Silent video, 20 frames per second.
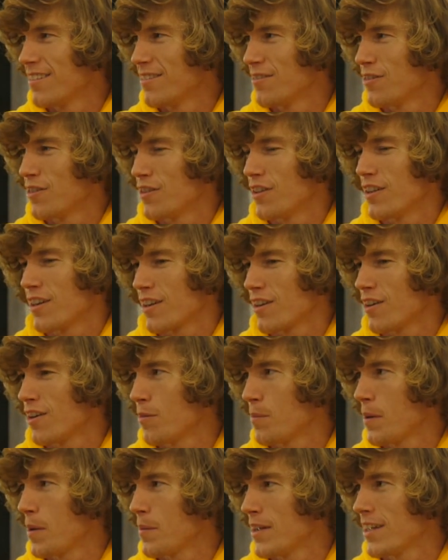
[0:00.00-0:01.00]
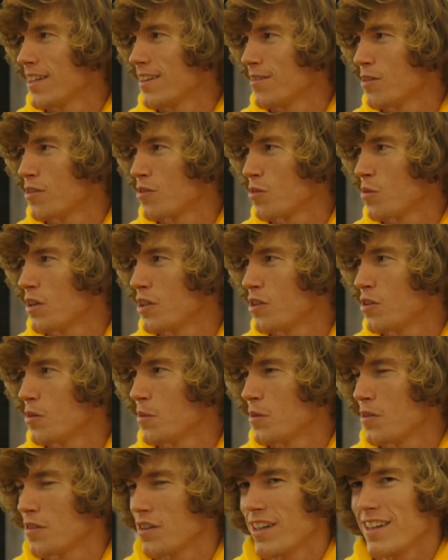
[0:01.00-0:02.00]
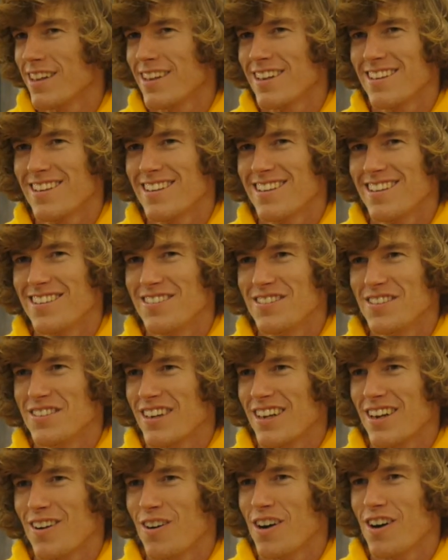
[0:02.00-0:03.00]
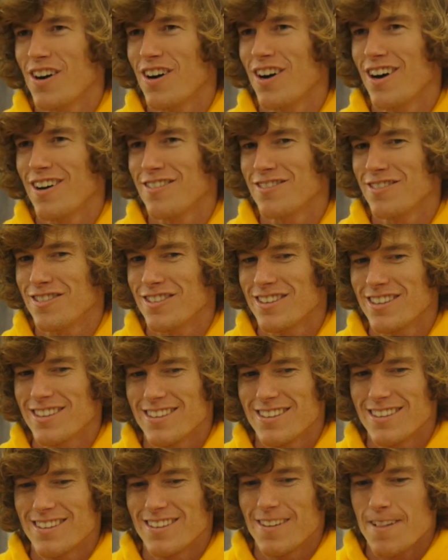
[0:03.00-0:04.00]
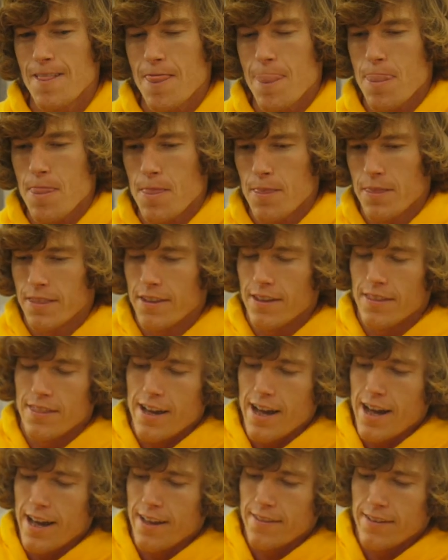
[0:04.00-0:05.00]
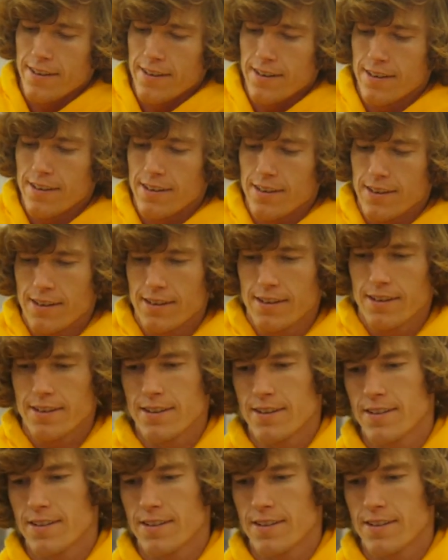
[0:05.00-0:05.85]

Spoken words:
for the car payment was 22%. It was like awful. Did that, and then I